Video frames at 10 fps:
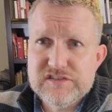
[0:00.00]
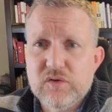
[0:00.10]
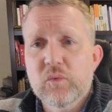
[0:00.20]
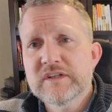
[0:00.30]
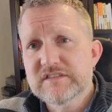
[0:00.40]
So
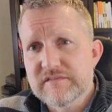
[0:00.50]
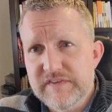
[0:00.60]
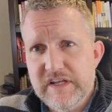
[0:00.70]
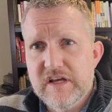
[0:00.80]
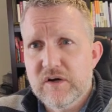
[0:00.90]
once a
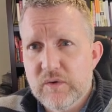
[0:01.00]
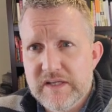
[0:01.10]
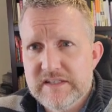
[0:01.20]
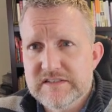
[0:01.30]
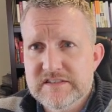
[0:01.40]
video
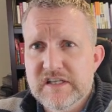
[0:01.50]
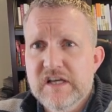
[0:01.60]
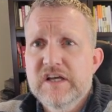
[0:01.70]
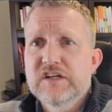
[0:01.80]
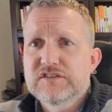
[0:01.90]
is
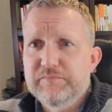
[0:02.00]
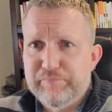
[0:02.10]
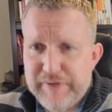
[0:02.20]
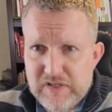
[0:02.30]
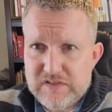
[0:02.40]

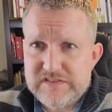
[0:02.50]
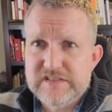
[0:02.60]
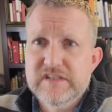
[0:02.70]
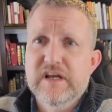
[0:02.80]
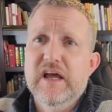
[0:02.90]

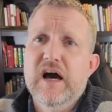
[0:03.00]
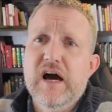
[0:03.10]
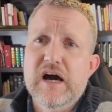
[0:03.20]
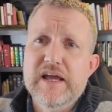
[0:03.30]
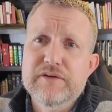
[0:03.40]
built
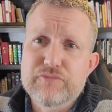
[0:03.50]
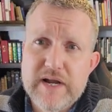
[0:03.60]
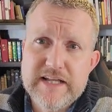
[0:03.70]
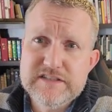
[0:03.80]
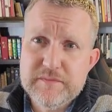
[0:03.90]
and
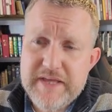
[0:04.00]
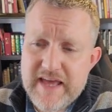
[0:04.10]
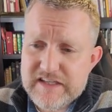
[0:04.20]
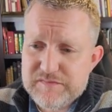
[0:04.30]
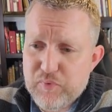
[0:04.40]
ready to be
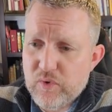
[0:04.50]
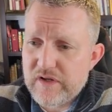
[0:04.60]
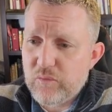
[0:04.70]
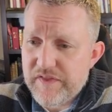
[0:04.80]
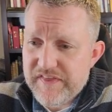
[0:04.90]

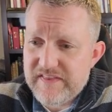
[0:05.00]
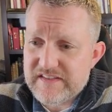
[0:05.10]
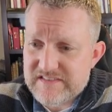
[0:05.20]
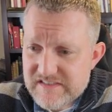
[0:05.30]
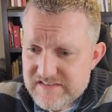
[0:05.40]
exported within the
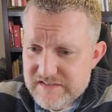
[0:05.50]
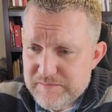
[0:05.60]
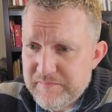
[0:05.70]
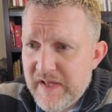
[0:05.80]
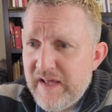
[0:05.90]

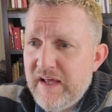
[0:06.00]
system,